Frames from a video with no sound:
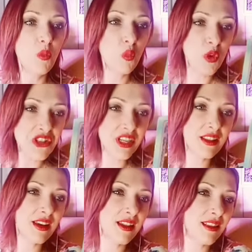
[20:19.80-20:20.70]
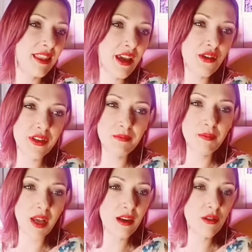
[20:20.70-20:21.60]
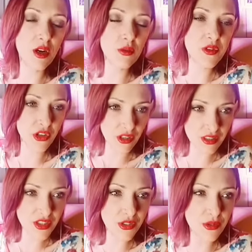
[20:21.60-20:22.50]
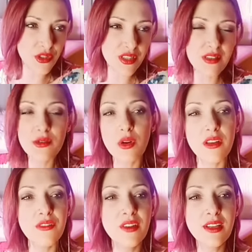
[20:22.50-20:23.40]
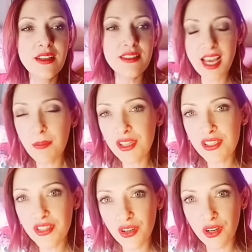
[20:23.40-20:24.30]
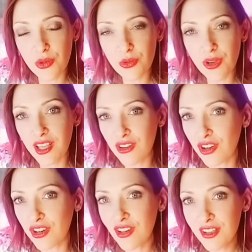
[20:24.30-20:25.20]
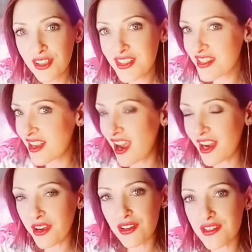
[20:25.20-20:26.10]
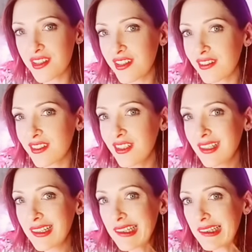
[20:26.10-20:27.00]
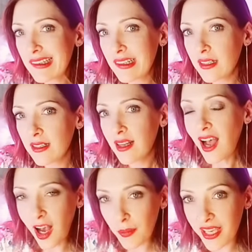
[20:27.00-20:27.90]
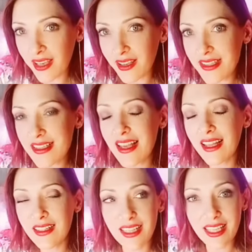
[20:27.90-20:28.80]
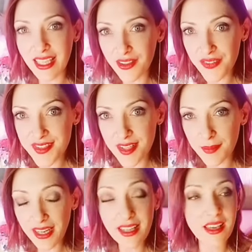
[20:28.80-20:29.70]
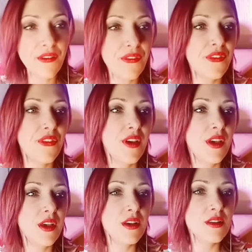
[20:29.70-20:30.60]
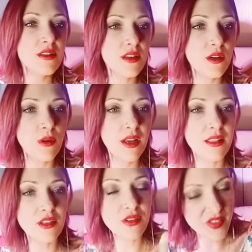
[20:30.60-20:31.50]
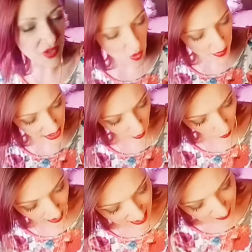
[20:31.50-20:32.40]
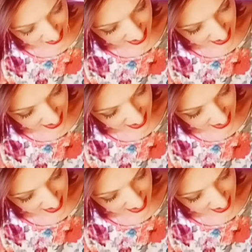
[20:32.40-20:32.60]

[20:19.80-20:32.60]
wishing that they could, I don't know, start to just sort of tap into their own inner desires and hobbies and like gifts. I'm getting gifts. So, and there's so many grapes.